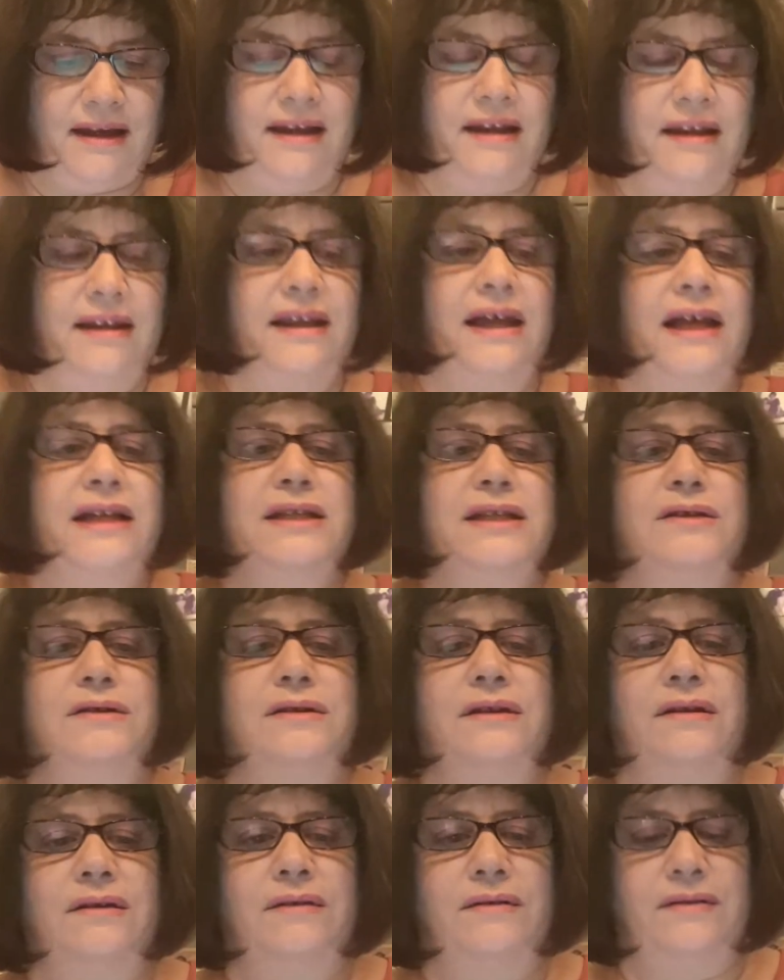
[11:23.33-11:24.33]

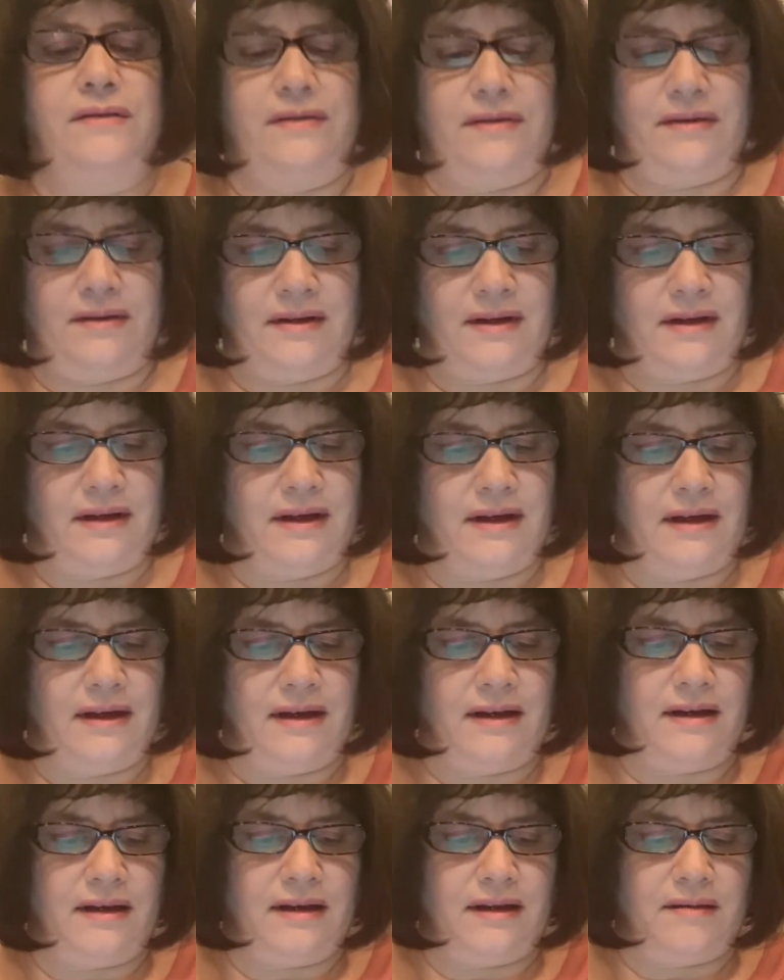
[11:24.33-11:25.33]
that's,
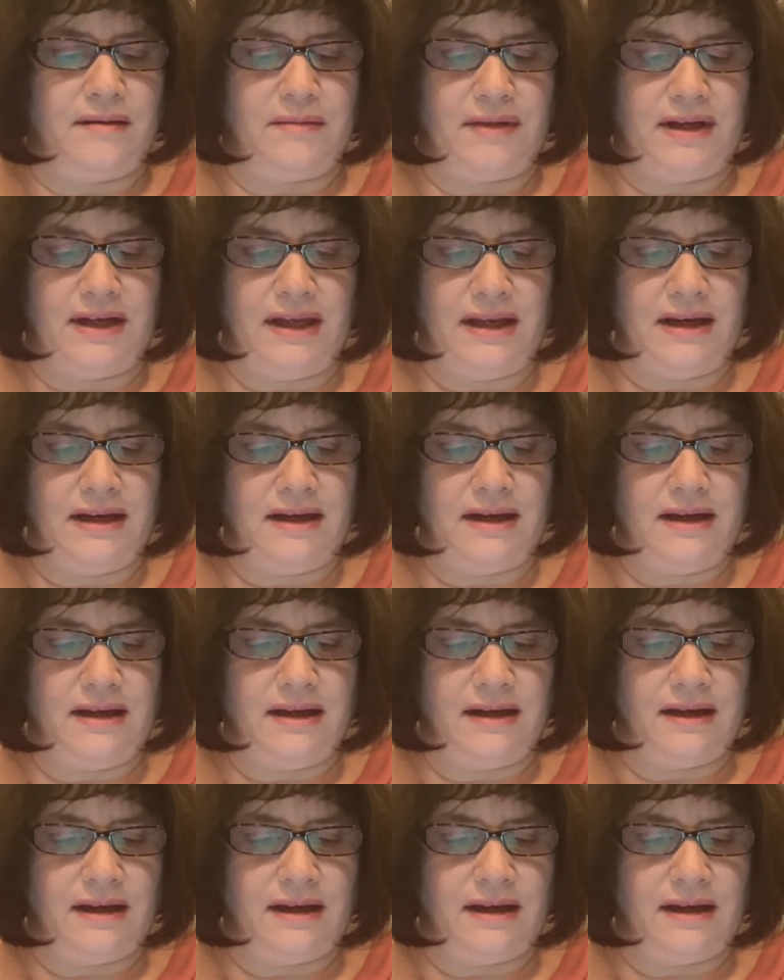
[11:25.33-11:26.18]
here, let me get it.